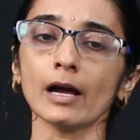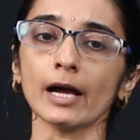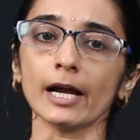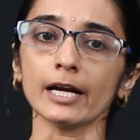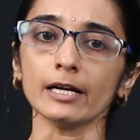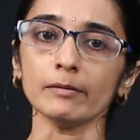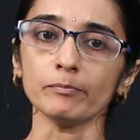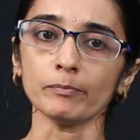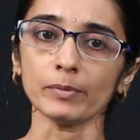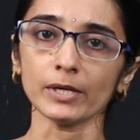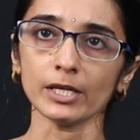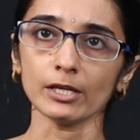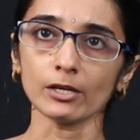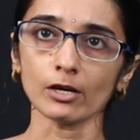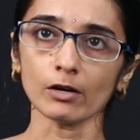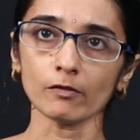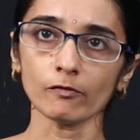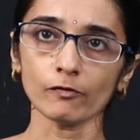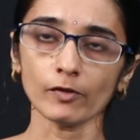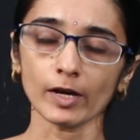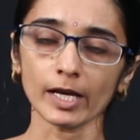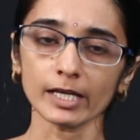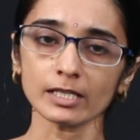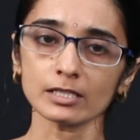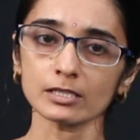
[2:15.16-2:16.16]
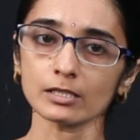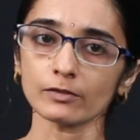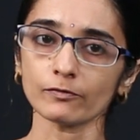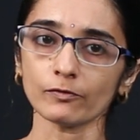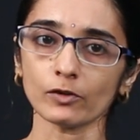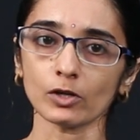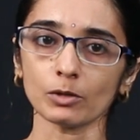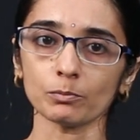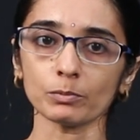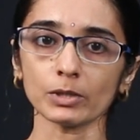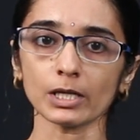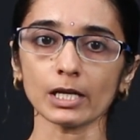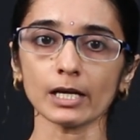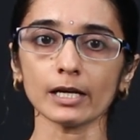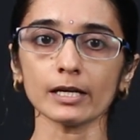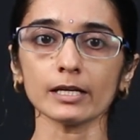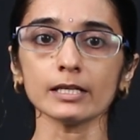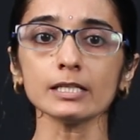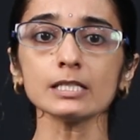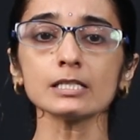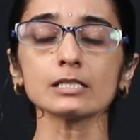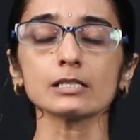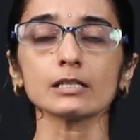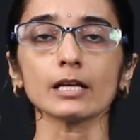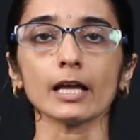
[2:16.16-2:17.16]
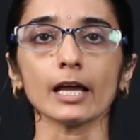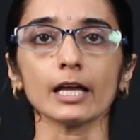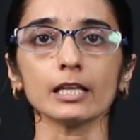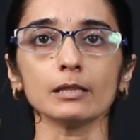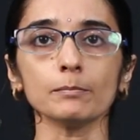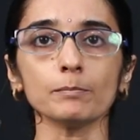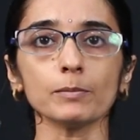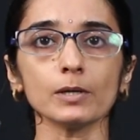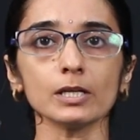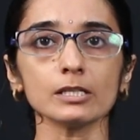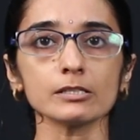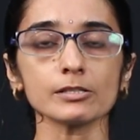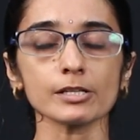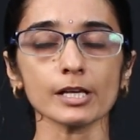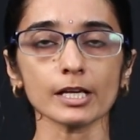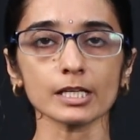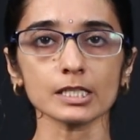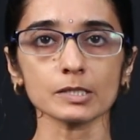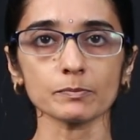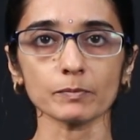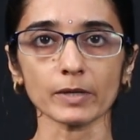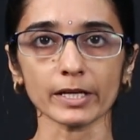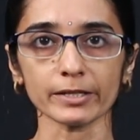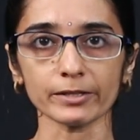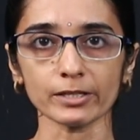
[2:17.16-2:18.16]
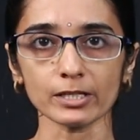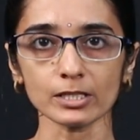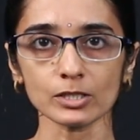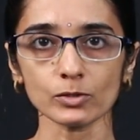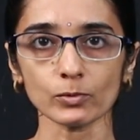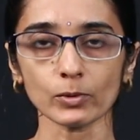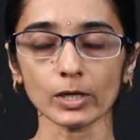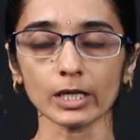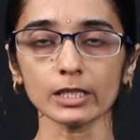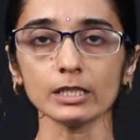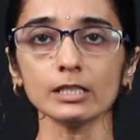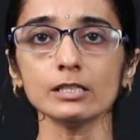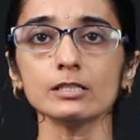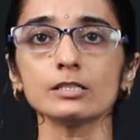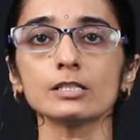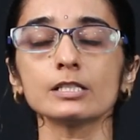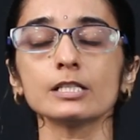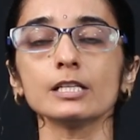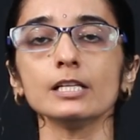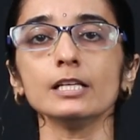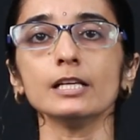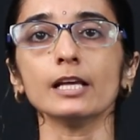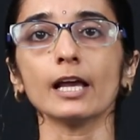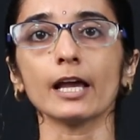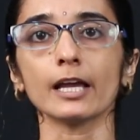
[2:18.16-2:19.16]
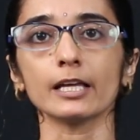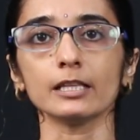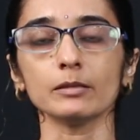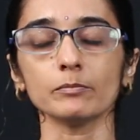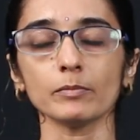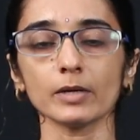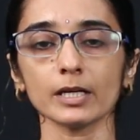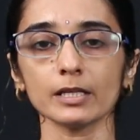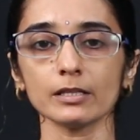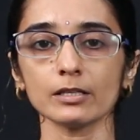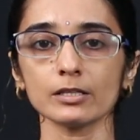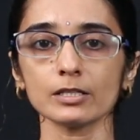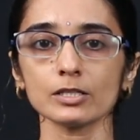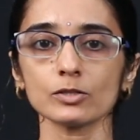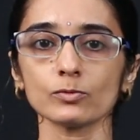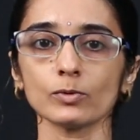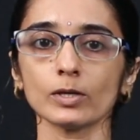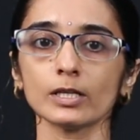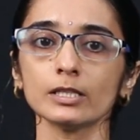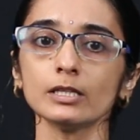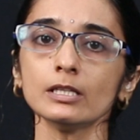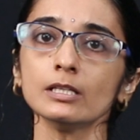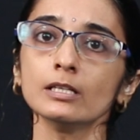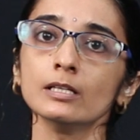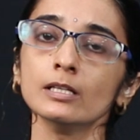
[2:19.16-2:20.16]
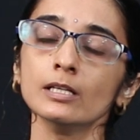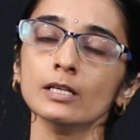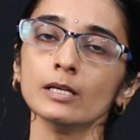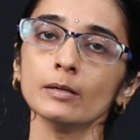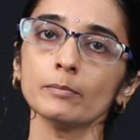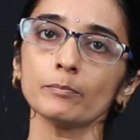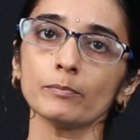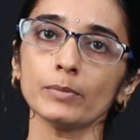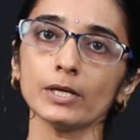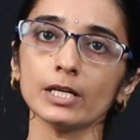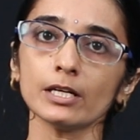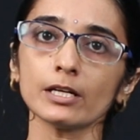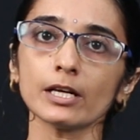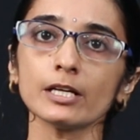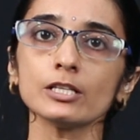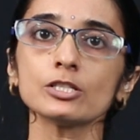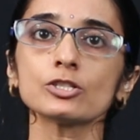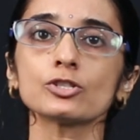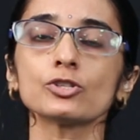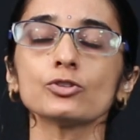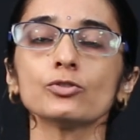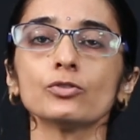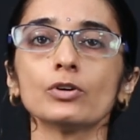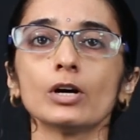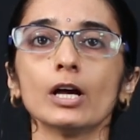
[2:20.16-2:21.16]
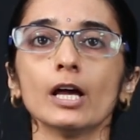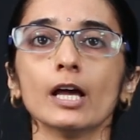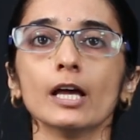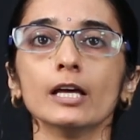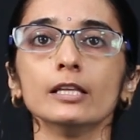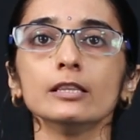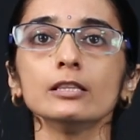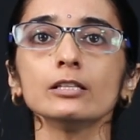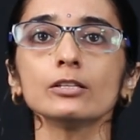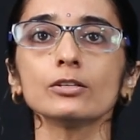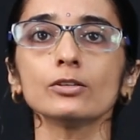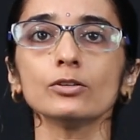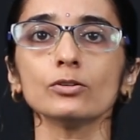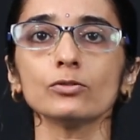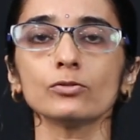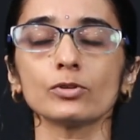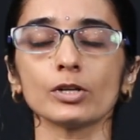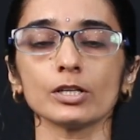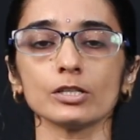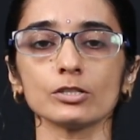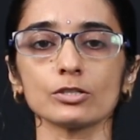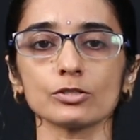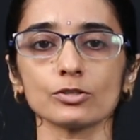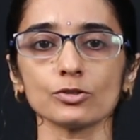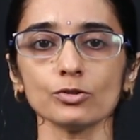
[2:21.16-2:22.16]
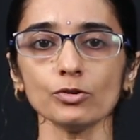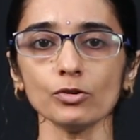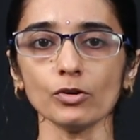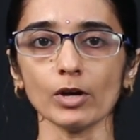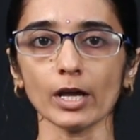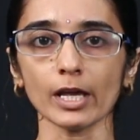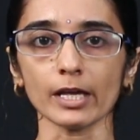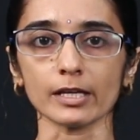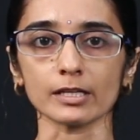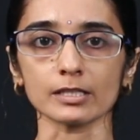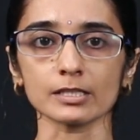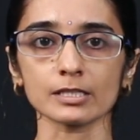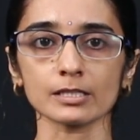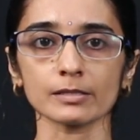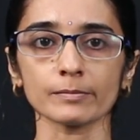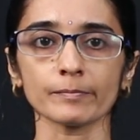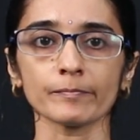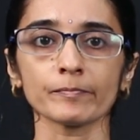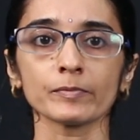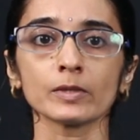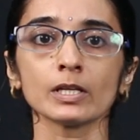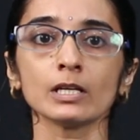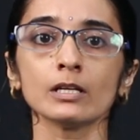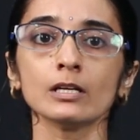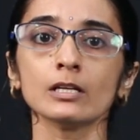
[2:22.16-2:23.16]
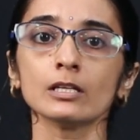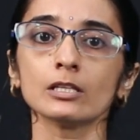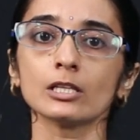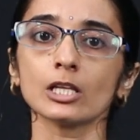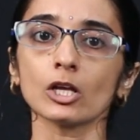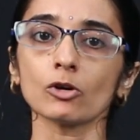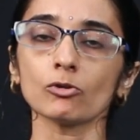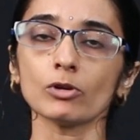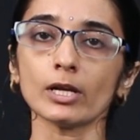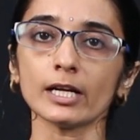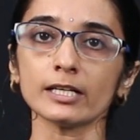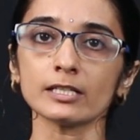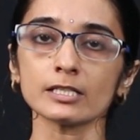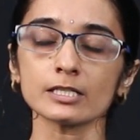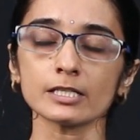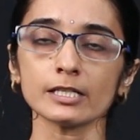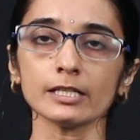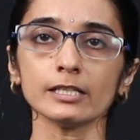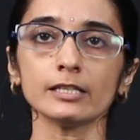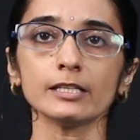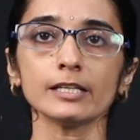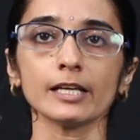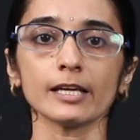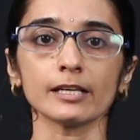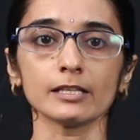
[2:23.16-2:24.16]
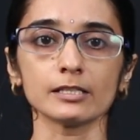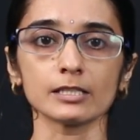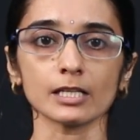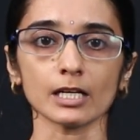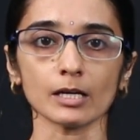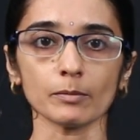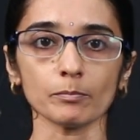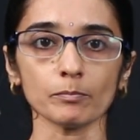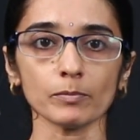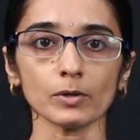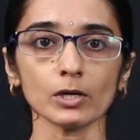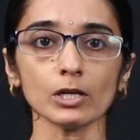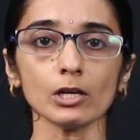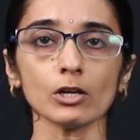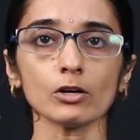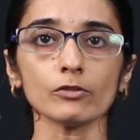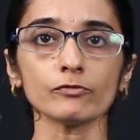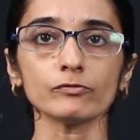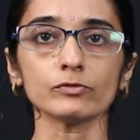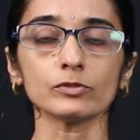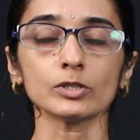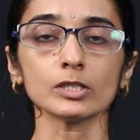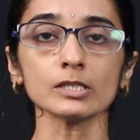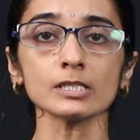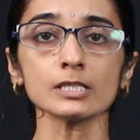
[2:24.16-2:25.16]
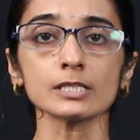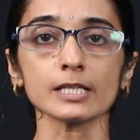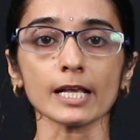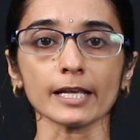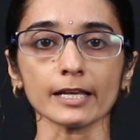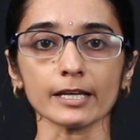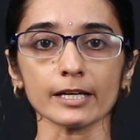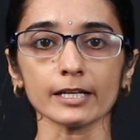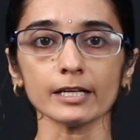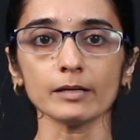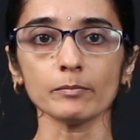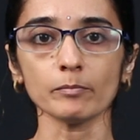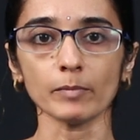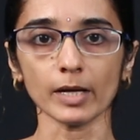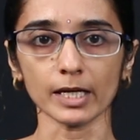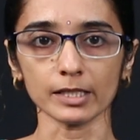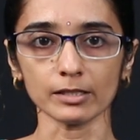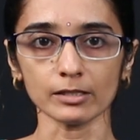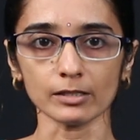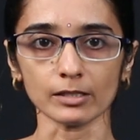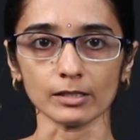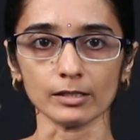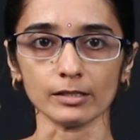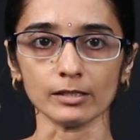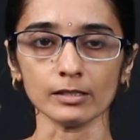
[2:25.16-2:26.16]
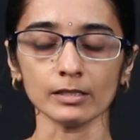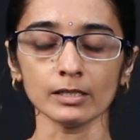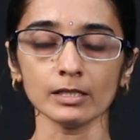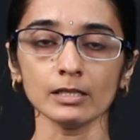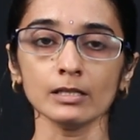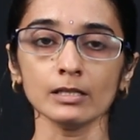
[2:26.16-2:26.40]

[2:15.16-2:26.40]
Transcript: And P of x, the formula is n plus x minus 1 C n minus 1 P raised to n Q raised to x. Now let's see the example of the second method.